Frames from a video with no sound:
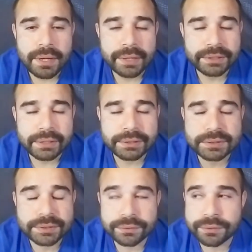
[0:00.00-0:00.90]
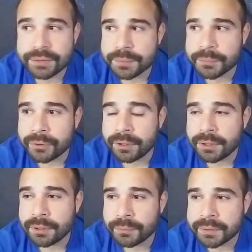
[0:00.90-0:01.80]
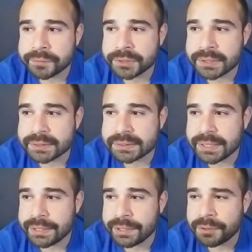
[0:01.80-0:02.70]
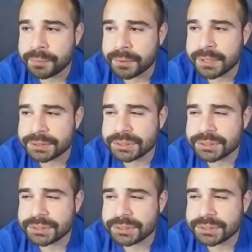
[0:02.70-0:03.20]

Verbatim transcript: I I just don't know anymore or what I'm trying to say here, but it's